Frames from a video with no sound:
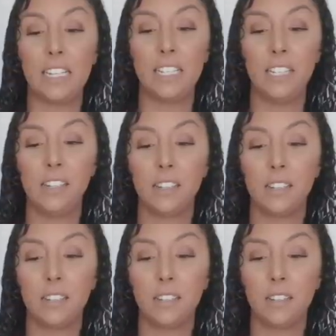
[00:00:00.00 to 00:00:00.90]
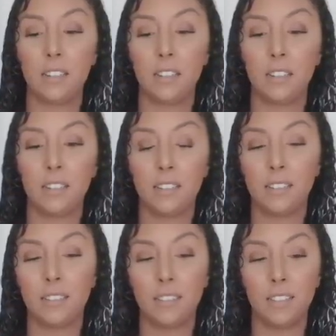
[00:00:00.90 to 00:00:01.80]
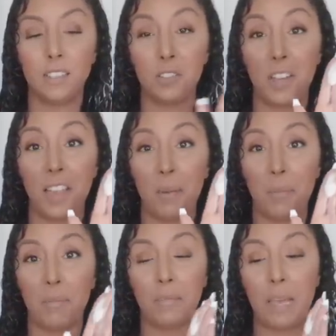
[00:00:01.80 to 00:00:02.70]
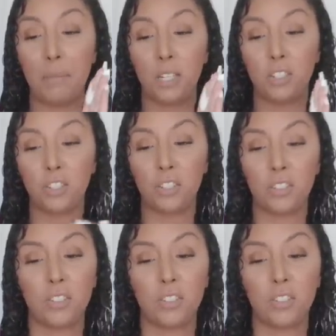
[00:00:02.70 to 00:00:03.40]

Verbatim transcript: did. Let's try that, that much.